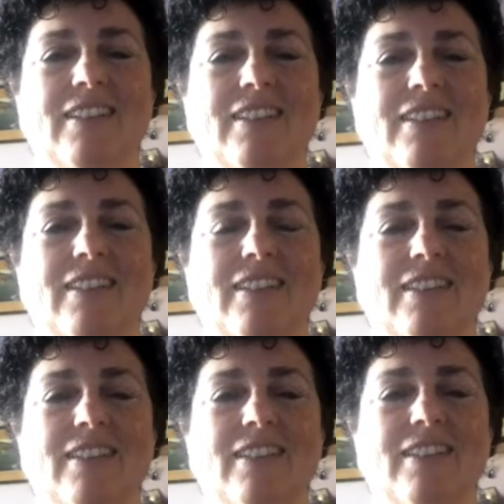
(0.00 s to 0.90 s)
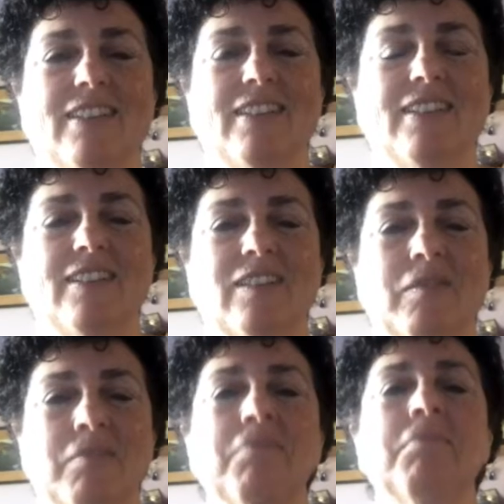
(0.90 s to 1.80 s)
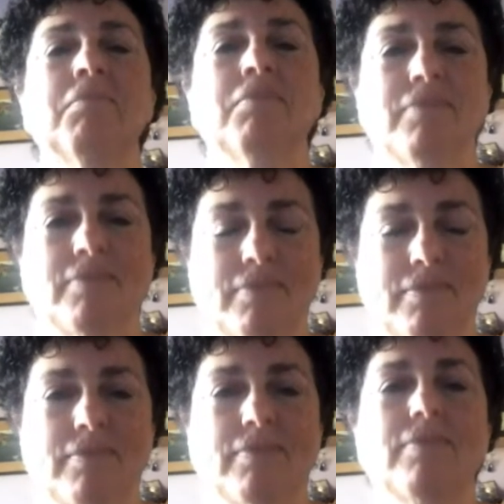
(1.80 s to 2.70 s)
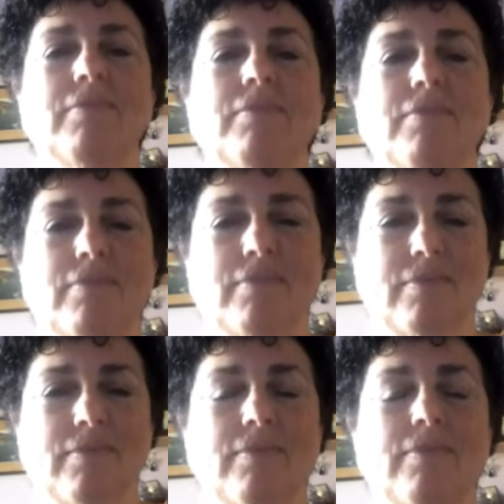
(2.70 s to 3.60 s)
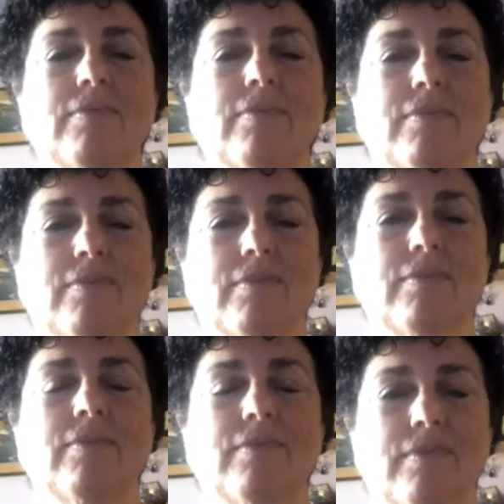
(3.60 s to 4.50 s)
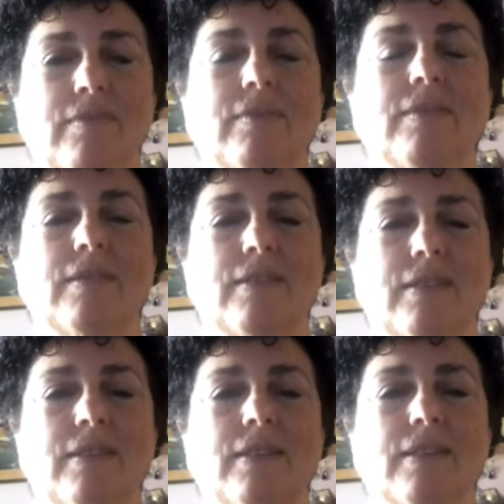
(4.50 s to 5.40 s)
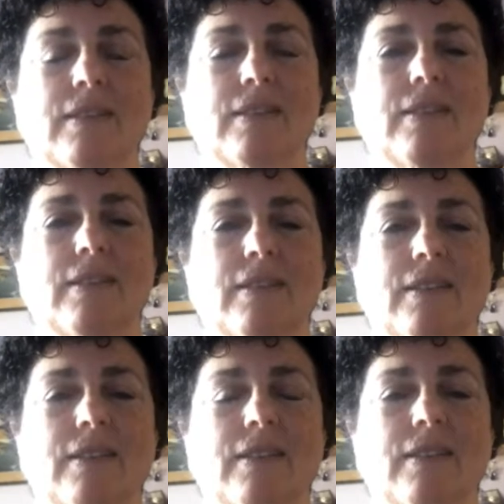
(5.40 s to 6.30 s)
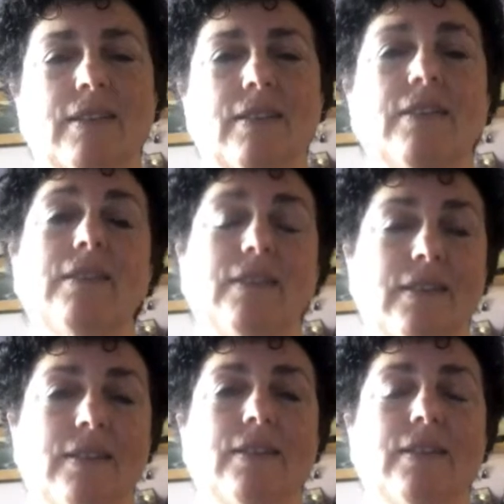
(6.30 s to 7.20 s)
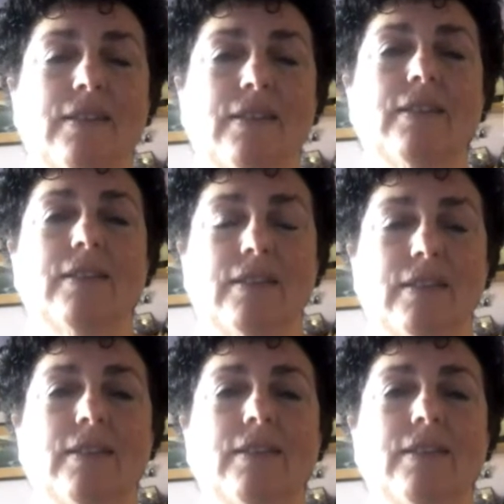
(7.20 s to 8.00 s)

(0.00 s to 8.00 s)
(not speaking)